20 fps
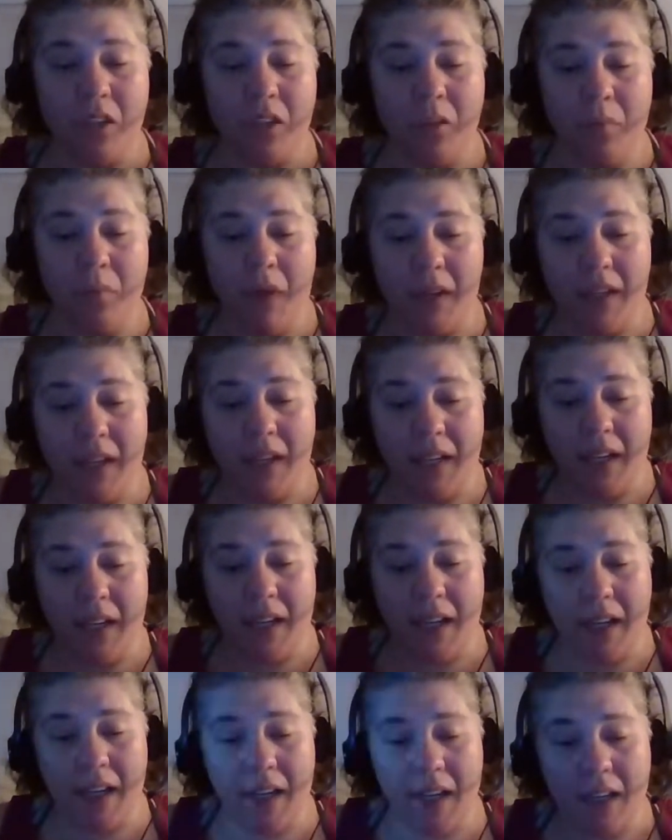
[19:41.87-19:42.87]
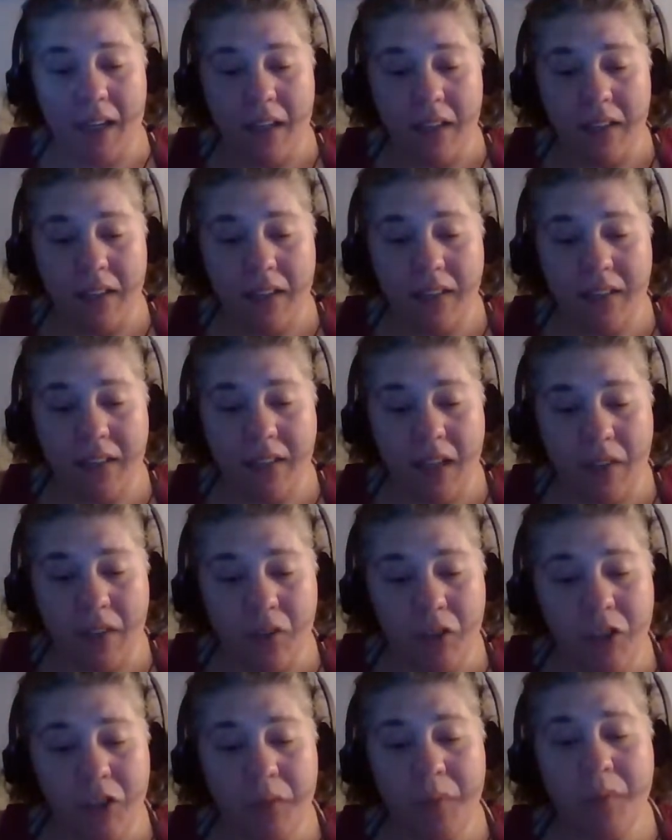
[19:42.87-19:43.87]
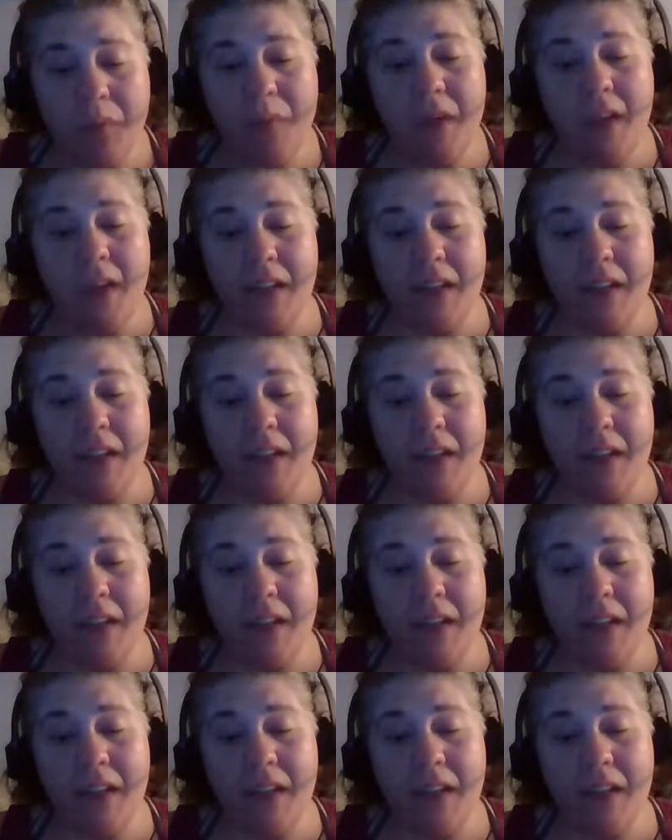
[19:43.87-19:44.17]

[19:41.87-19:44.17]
might need a seller's permit,